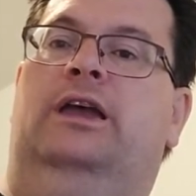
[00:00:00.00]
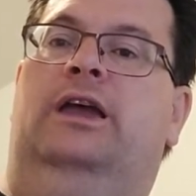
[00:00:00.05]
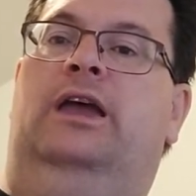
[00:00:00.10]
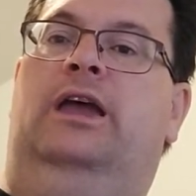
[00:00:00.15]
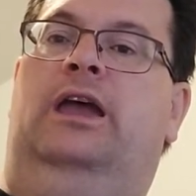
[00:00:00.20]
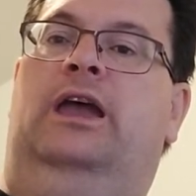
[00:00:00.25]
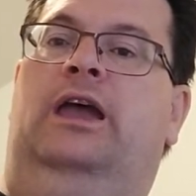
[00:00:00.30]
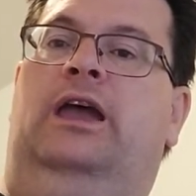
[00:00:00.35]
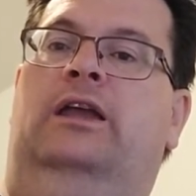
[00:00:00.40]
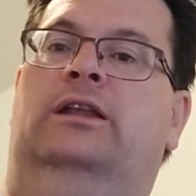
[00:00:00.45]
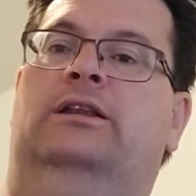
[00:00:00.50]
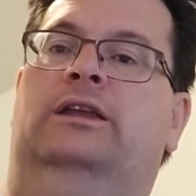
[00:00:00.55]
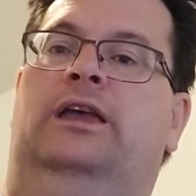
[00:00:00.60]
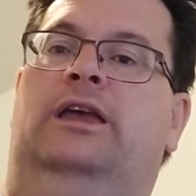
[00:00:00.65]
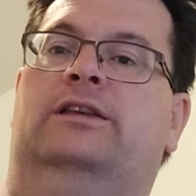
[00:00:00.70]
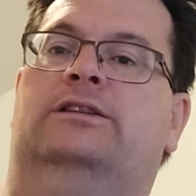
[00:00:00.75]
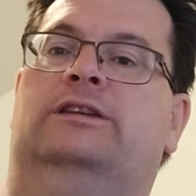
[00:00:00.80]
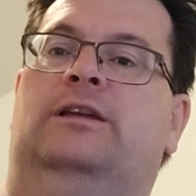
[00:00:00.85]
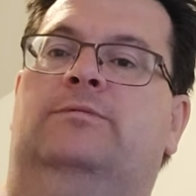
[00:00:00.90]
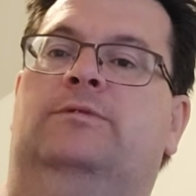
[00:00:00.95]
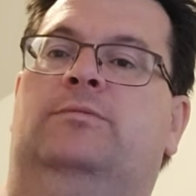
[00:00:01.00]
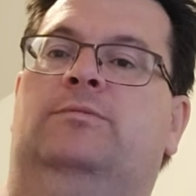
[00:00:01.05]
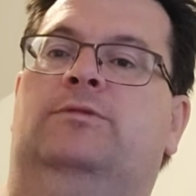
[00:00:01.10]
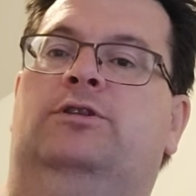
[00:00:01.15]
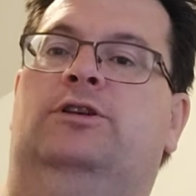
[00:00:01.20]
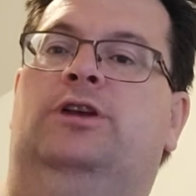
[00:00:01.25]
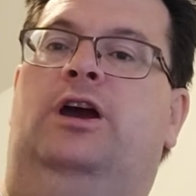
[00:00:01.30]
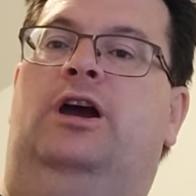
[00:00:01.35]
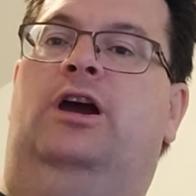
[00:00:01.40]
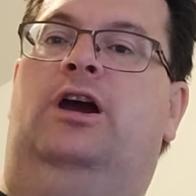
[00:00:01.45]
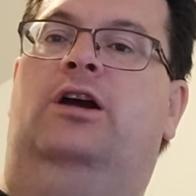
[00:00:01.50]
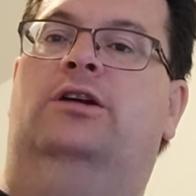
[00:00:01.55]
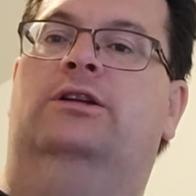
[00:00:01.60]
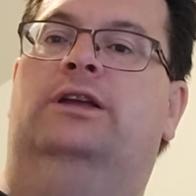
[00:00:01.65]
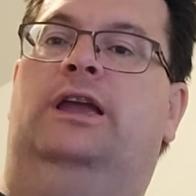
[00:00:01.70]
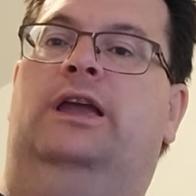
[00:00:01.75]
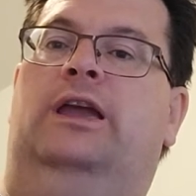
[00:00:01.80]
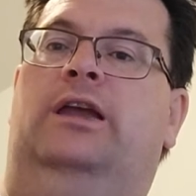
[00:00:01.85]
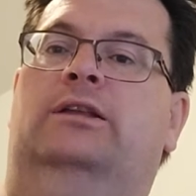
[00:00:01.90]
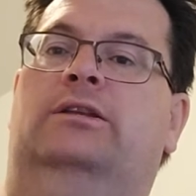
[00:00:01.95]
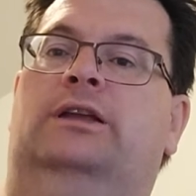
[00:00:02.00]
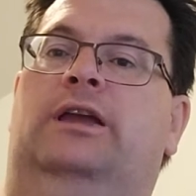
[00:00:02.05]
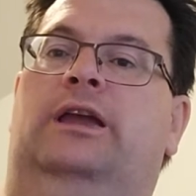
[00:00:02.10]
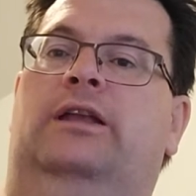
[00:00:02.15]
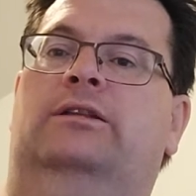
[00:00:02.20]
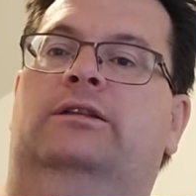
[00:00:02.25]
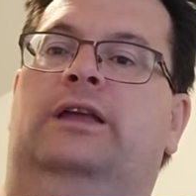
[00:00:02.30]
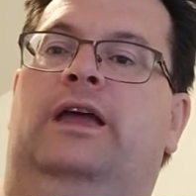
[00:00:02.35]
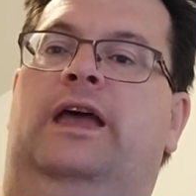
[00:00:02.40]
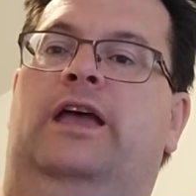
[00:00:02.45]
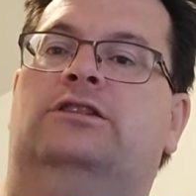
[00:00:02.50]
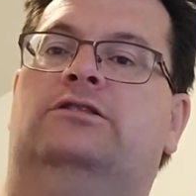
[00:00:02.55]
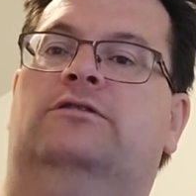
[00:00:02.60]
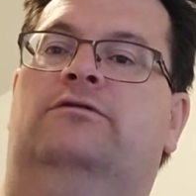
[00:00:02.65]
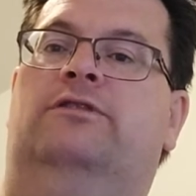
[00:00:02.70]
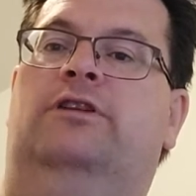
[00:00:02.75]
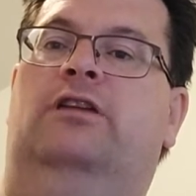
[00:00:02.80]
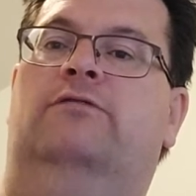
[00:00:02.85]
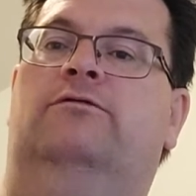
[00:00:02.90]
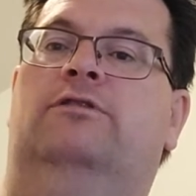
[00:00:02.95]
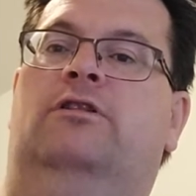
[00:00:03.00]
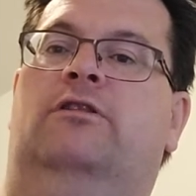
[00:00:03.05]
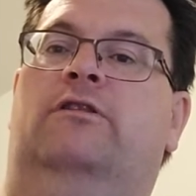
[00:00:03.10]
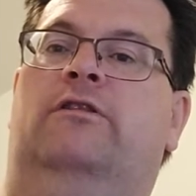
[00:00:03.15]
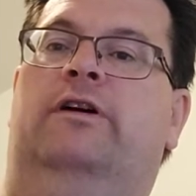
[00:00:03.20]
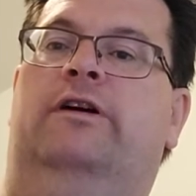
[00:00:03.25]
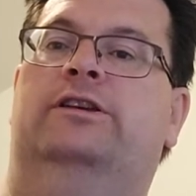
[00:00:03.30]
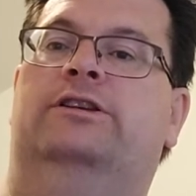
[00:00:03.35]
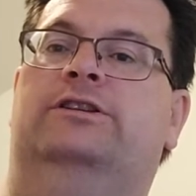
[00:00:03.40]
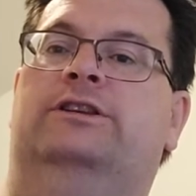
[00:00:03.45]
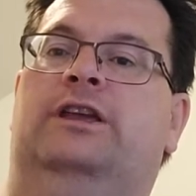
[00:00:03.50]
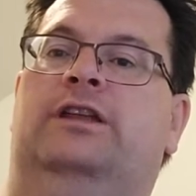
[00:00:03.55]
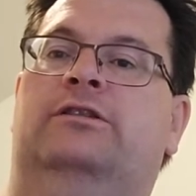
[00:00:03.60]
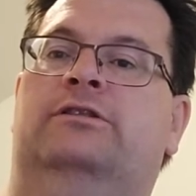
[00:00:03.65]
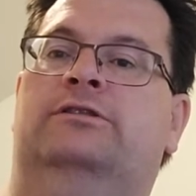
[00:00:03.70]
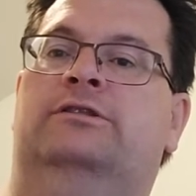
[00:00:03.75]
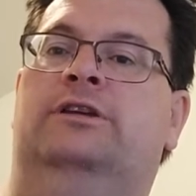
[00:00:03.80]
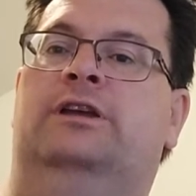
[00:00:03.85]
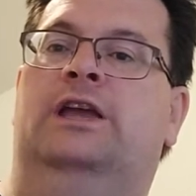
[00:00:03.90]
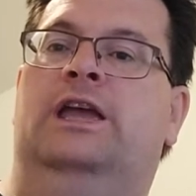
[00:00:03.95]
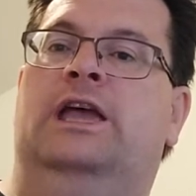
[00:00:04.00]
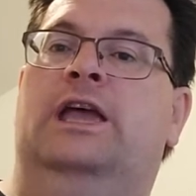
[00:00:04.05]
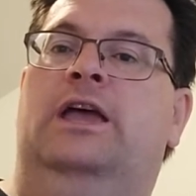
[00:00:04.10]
and accept Him to your heart and, and ask Him to forgive you of all your sins.